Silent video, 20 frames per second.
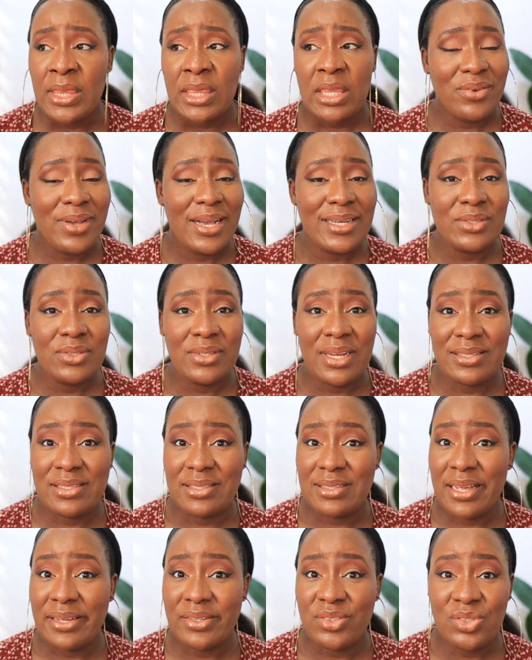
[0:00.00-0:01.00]
And you guys know that
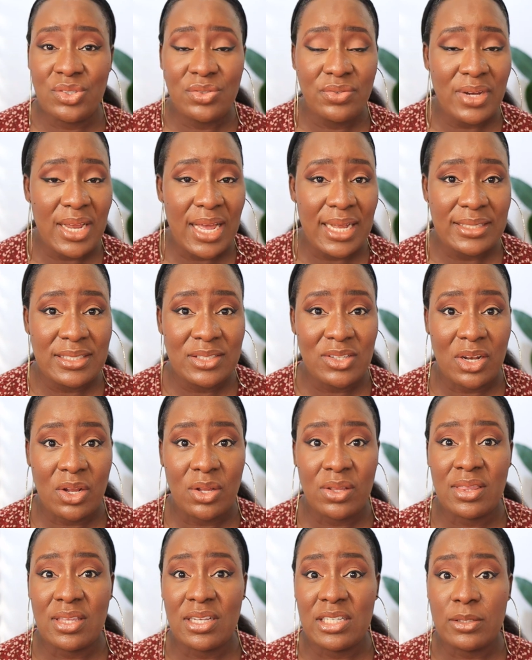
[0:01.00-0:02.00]
in Nigeria, these are
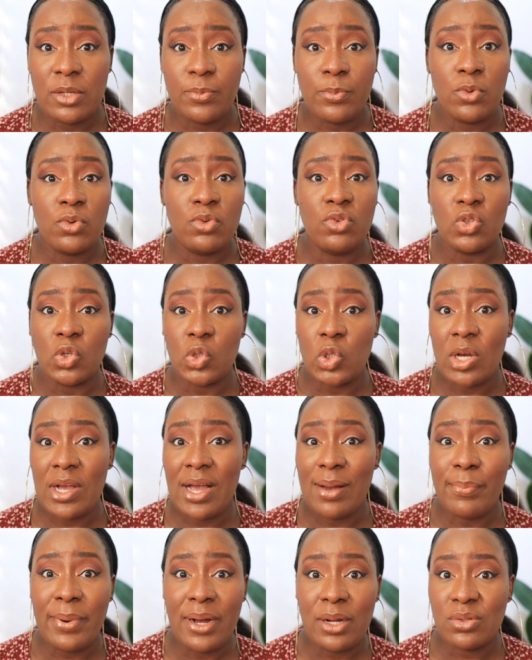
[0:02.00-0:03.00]
not things people, you know, talk
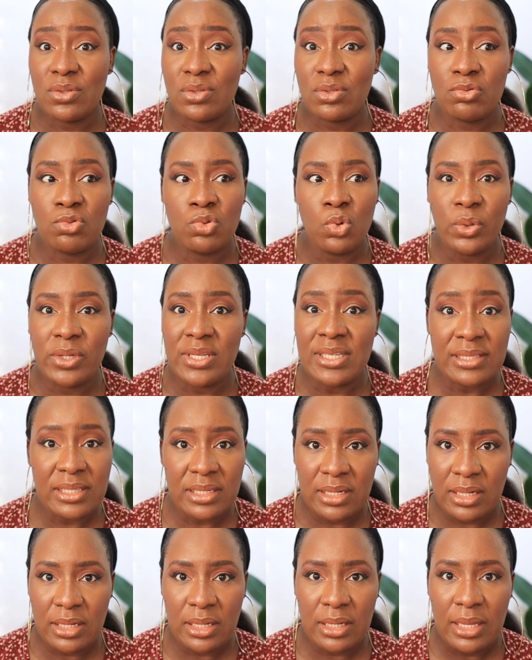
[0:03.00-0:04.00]
about so
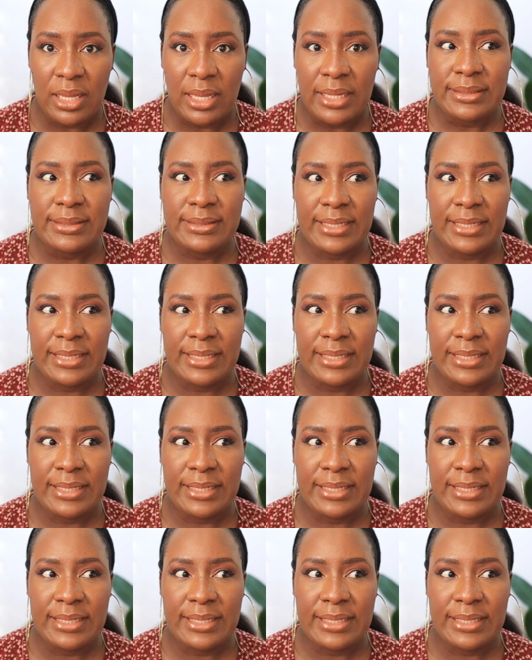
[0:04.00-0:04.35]
easily.